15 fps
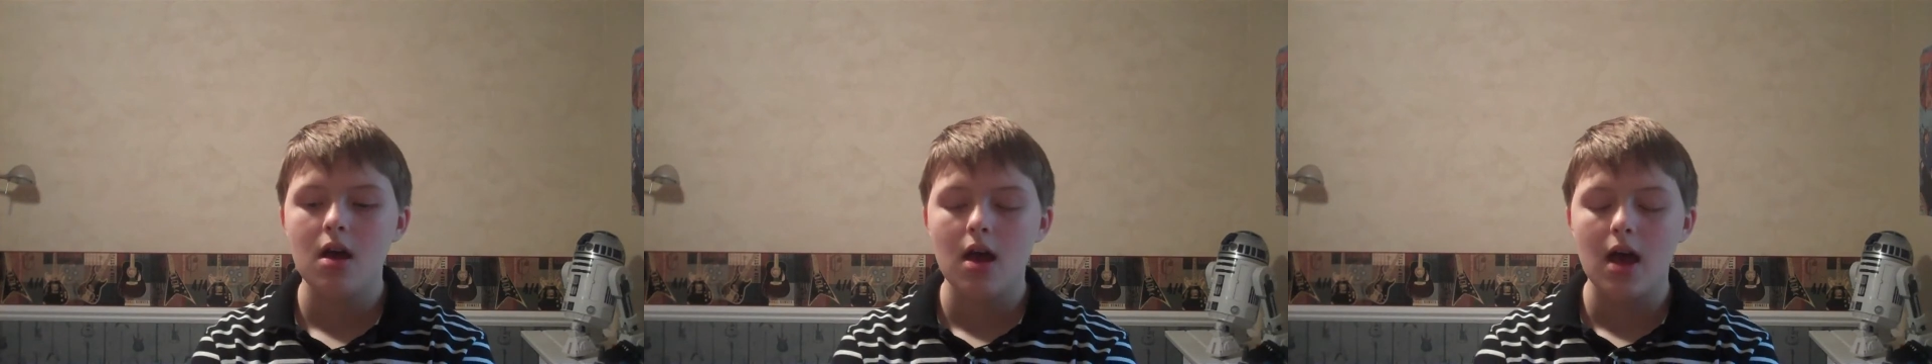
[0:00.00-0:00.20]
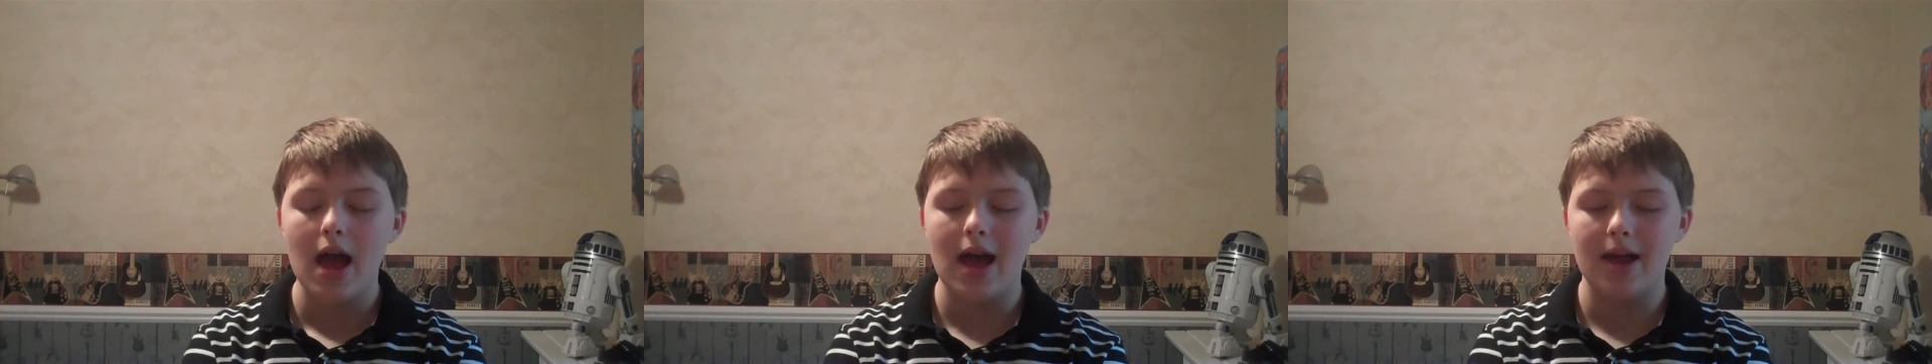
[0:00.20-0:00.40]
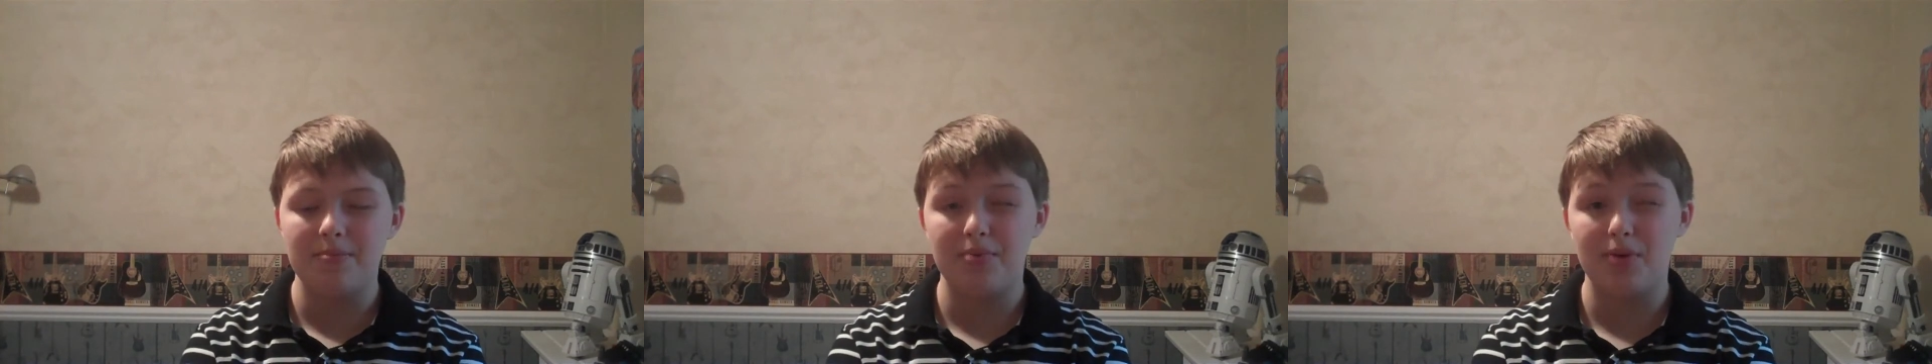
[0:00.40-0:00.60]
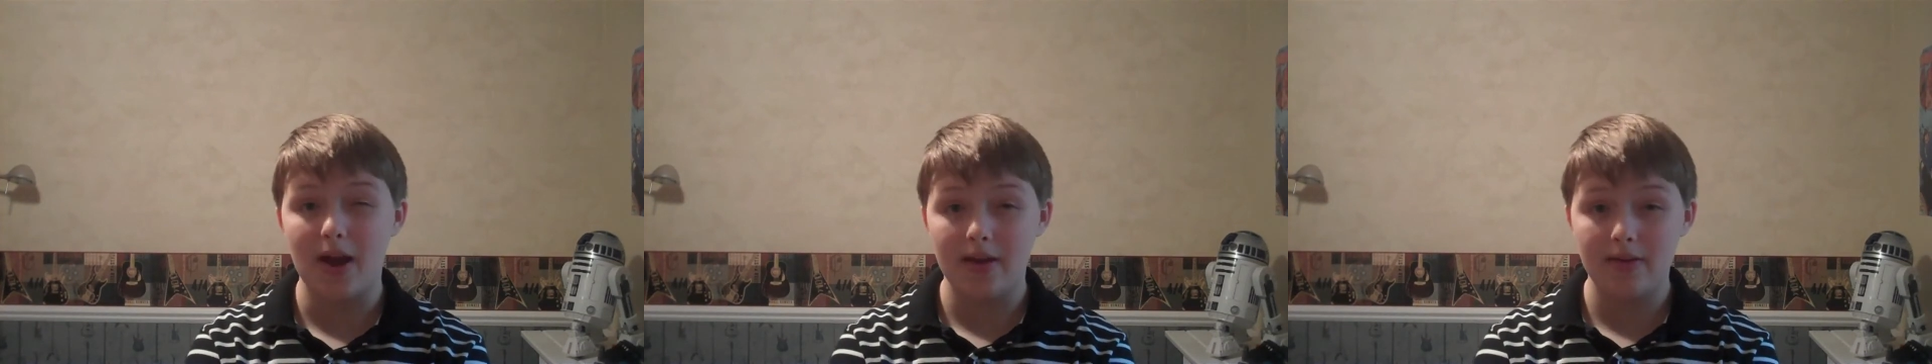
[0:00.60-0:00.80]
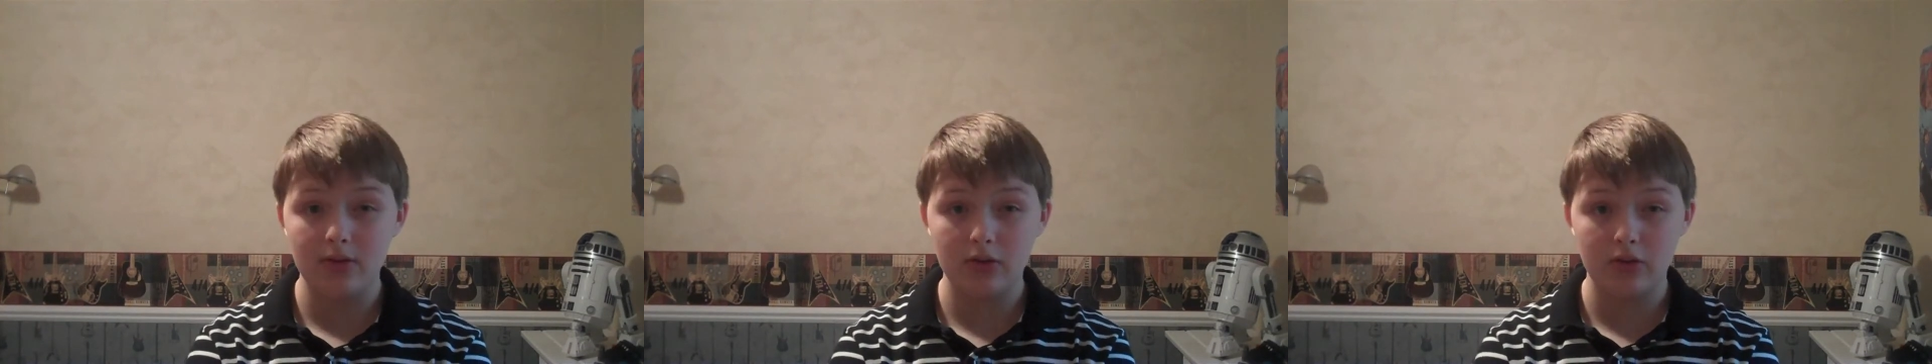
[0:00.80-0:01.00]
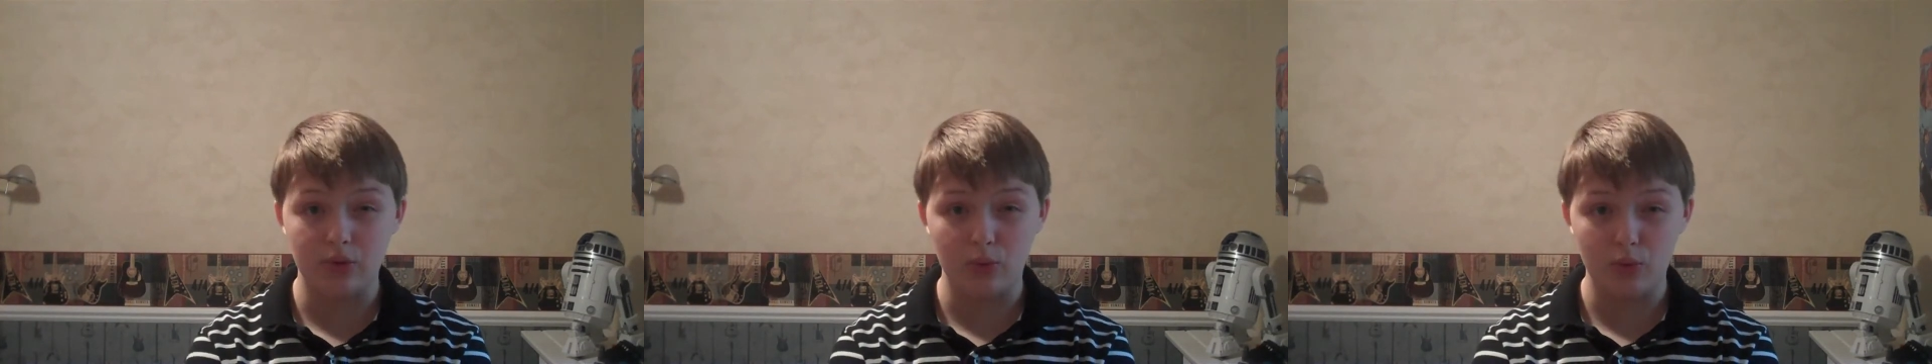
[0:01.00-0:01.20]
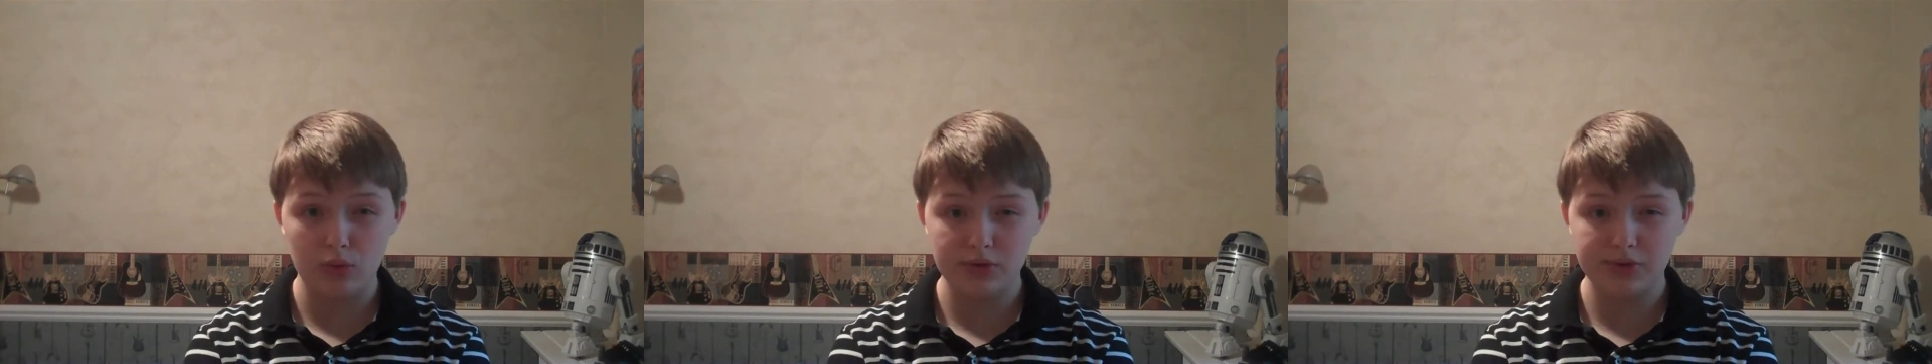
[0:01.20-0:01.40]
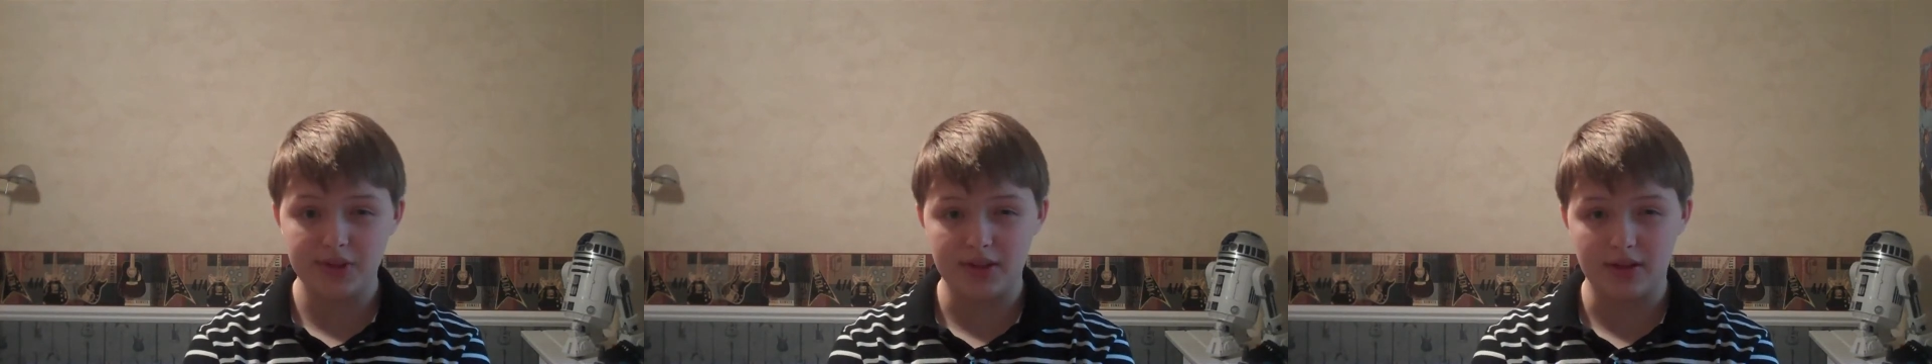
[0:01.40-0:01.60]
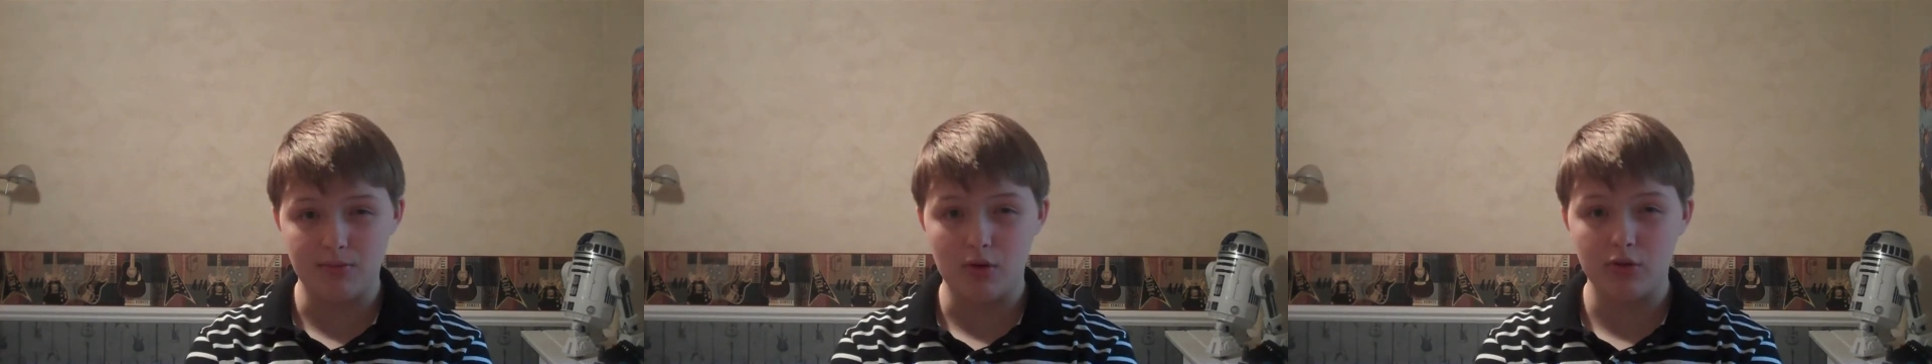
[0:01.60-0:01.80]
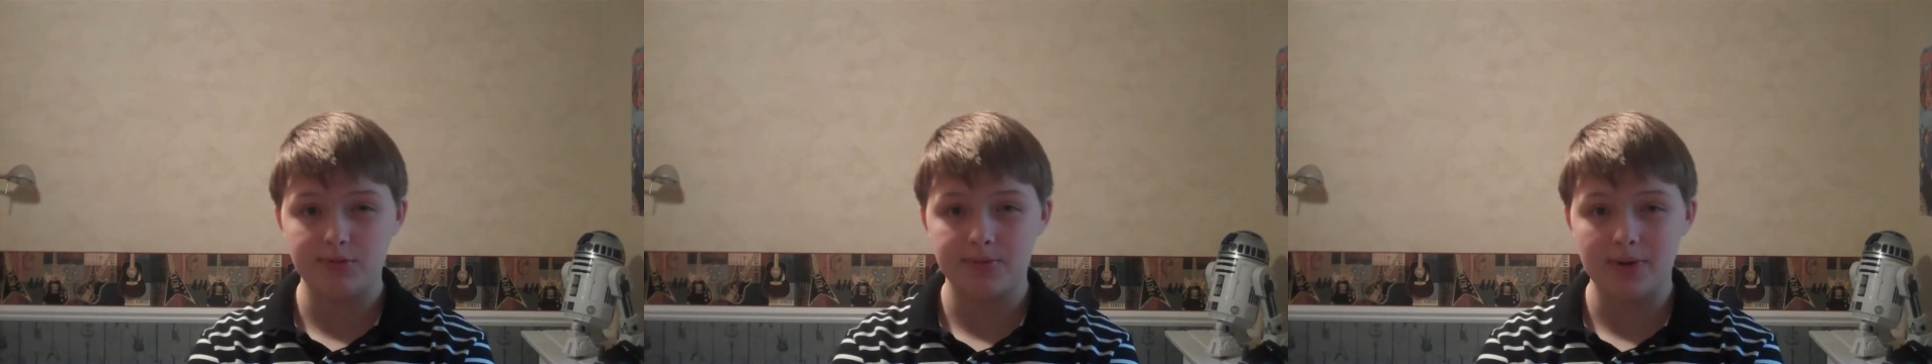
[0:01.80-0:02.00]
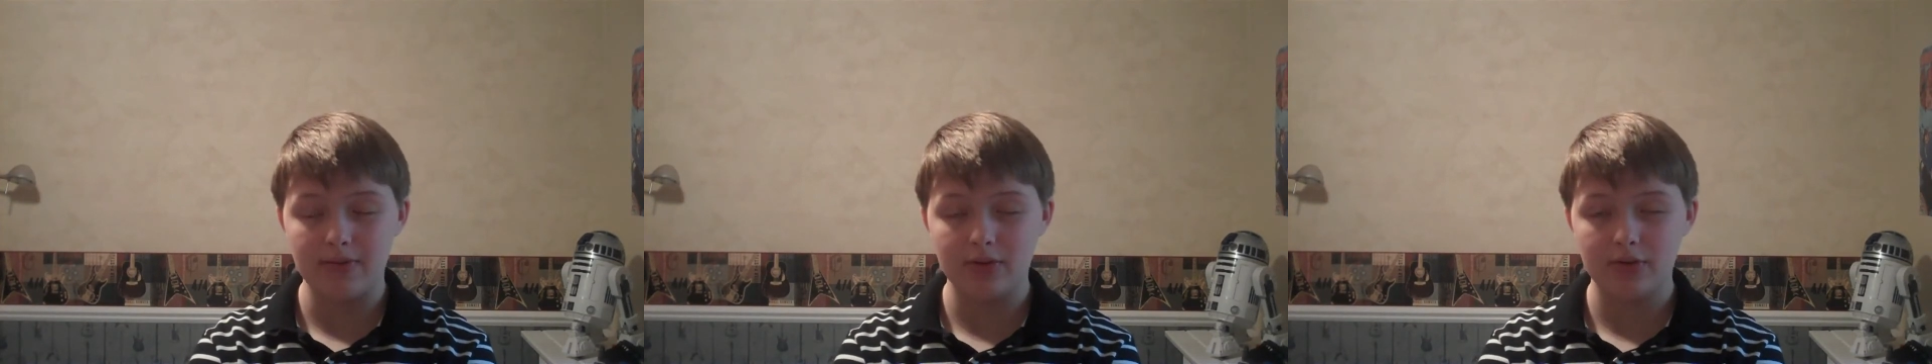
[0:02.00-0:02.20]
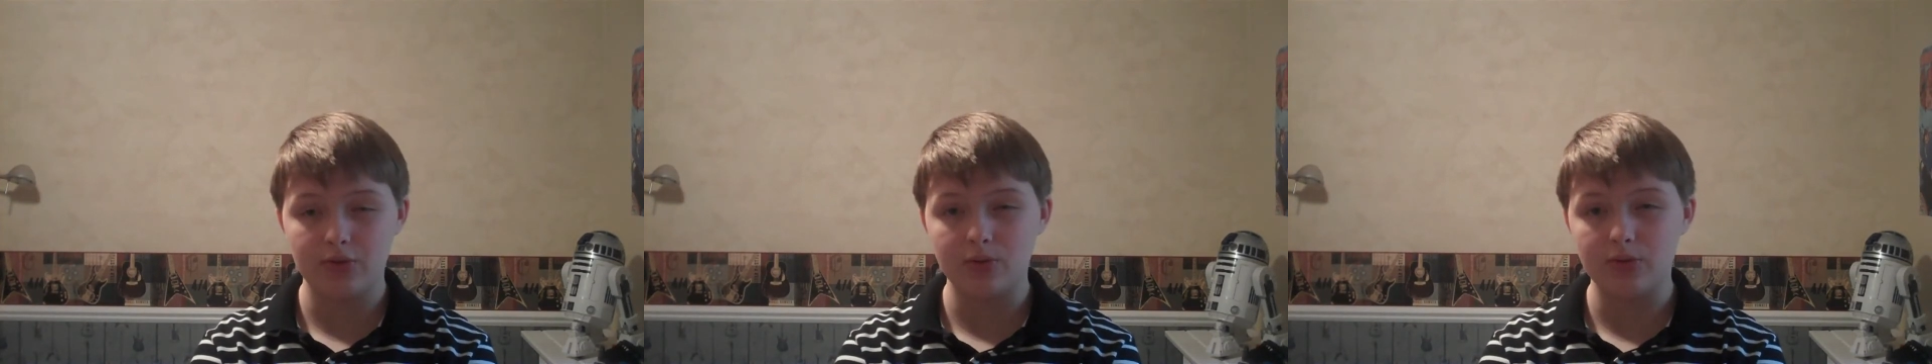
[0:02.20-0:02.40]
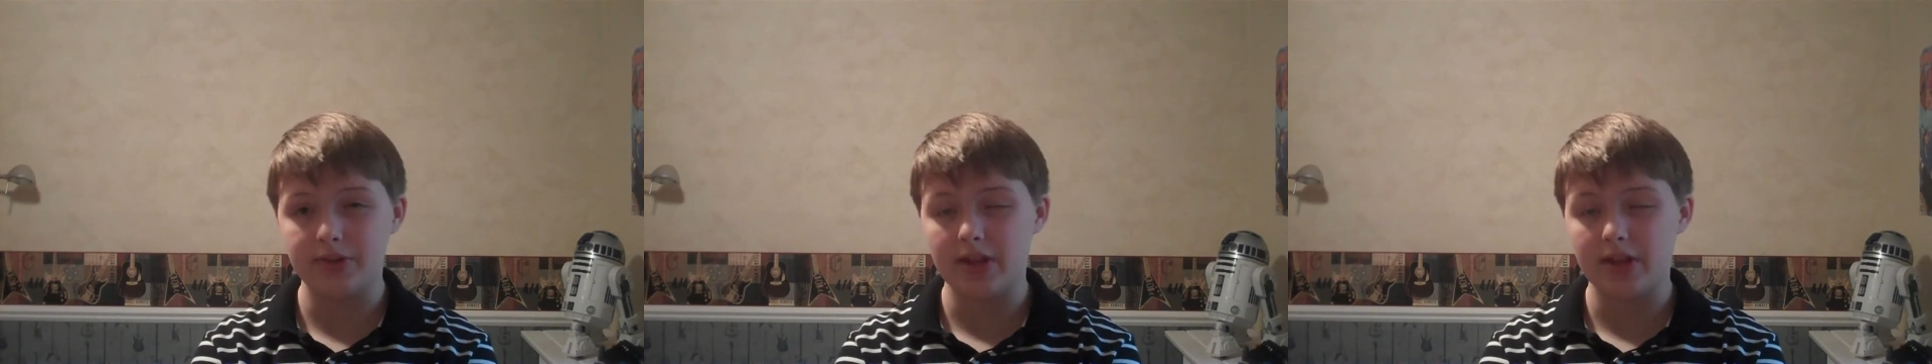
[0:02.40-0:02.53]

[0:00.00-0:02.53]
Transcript: At private schools, I think most private schools,